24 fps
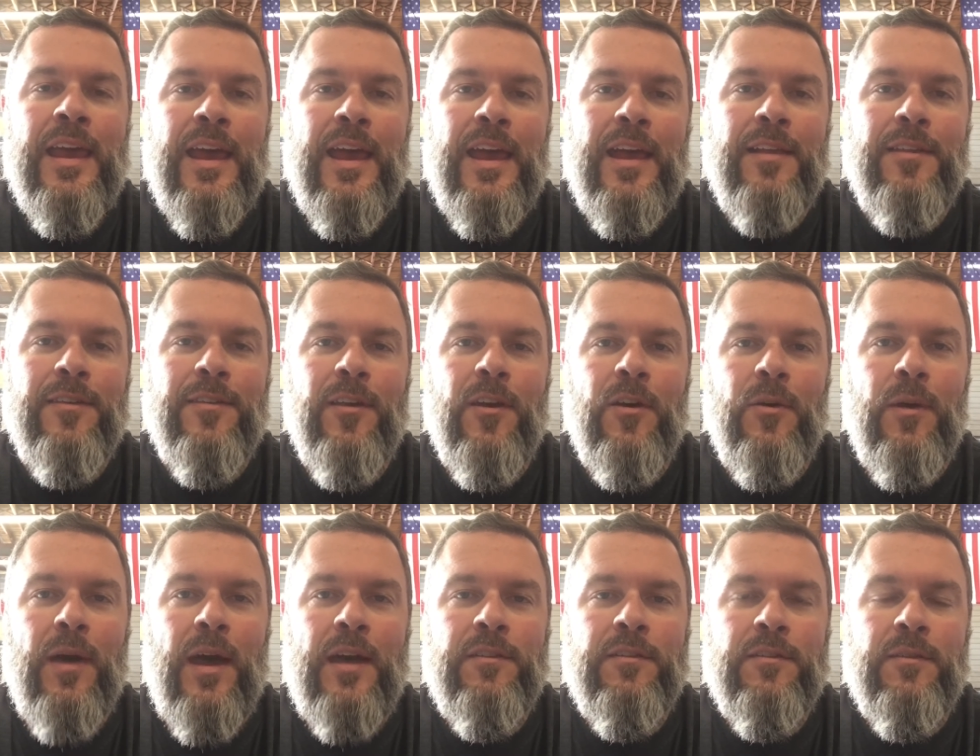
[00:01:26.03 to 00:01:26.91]
And
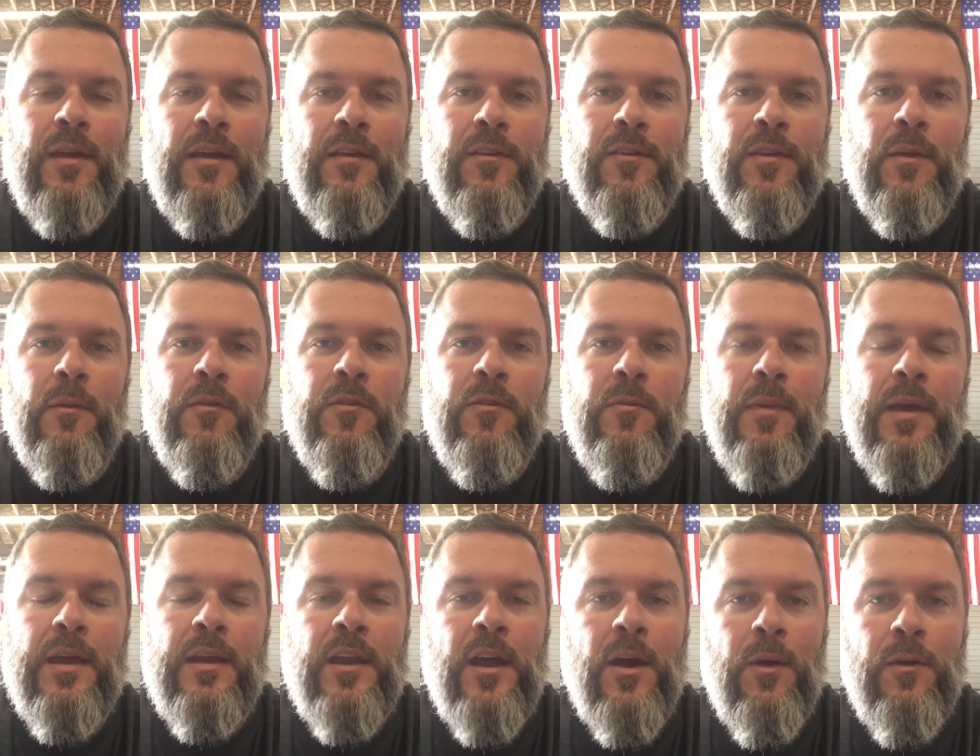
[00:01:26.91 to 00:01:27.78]
so, as, as some of you
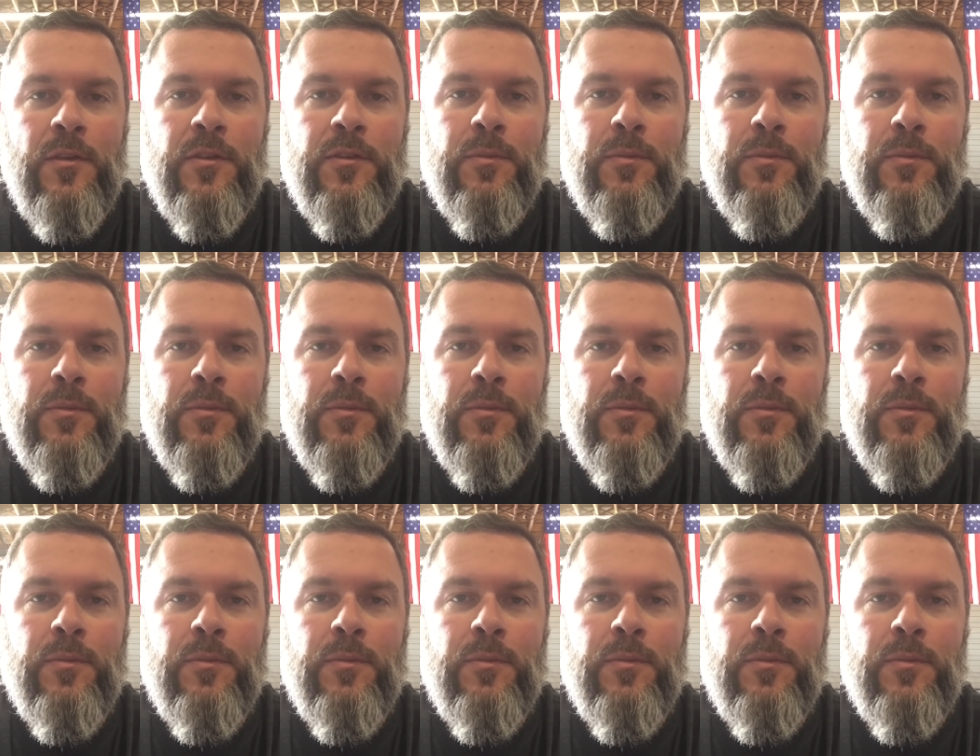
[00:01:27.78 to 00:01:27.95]
may know,